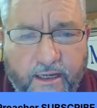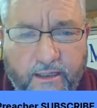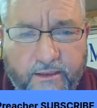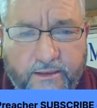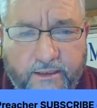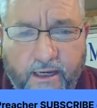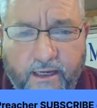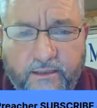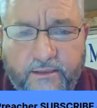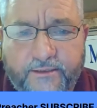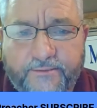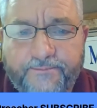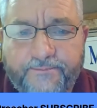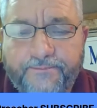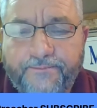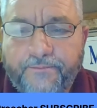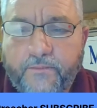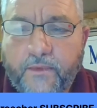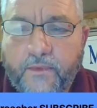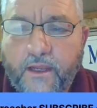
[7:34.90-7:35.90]
unjust.
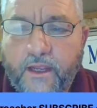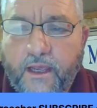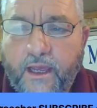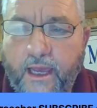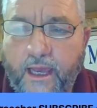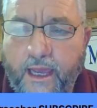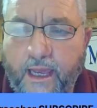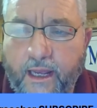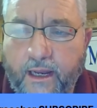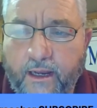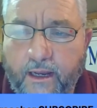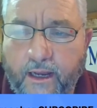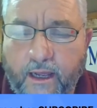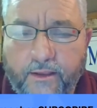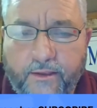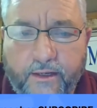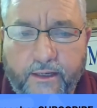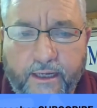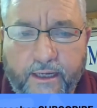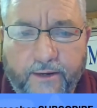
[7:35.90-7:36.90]
And uh,
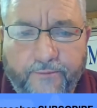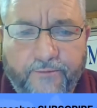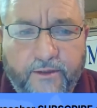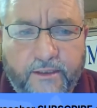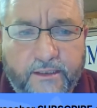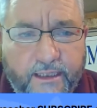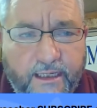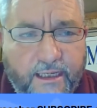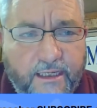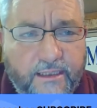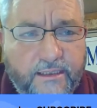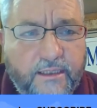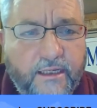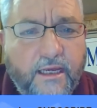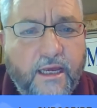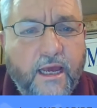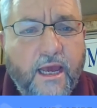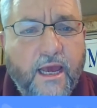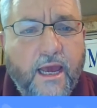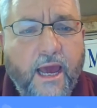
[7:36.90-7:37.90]
the difference is
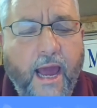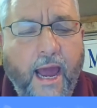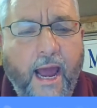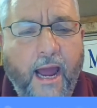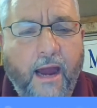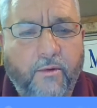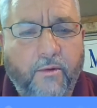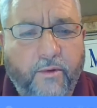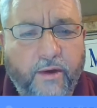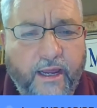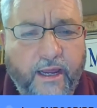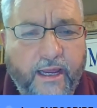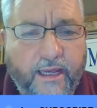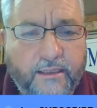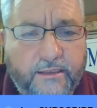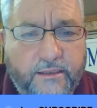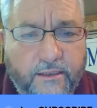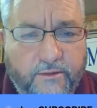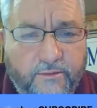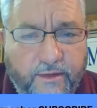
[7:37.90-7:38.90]
how we,
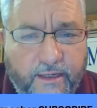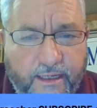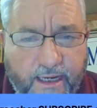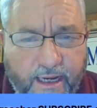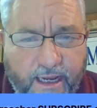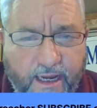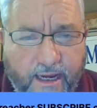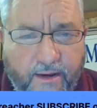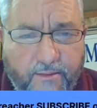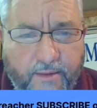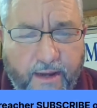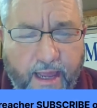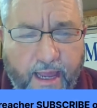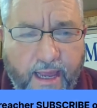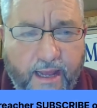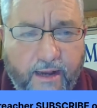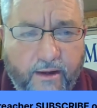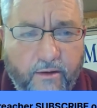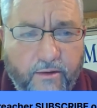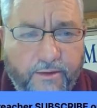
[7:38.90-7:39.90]
as the redeemed,
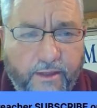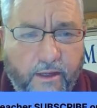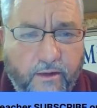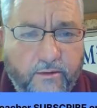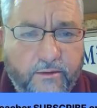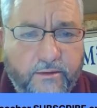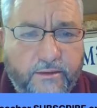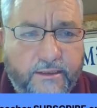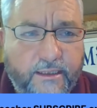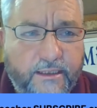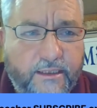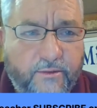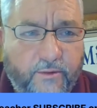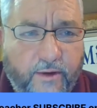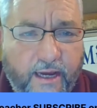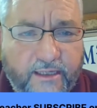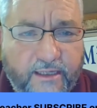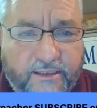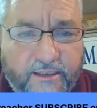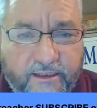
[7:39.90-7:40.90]
handle those
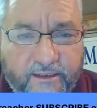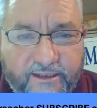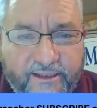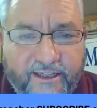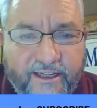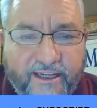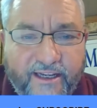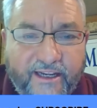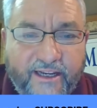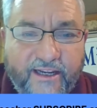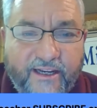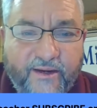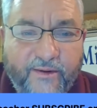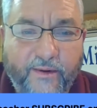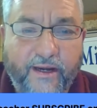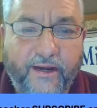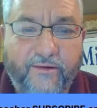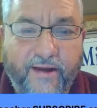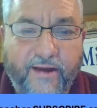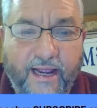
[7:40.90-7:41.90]
situations
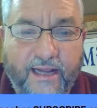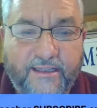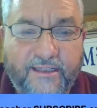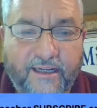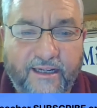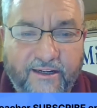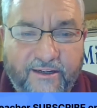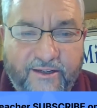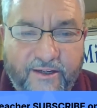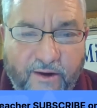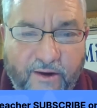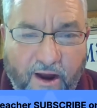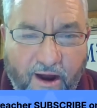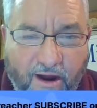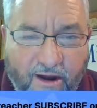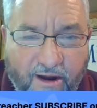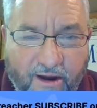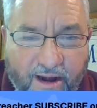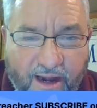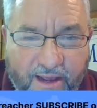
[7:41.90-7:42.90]
when it rains a little too
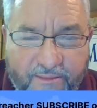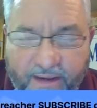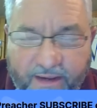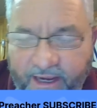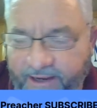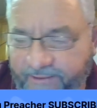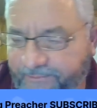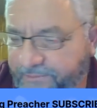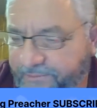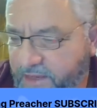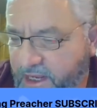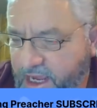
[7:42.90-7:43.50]
hard. Amen.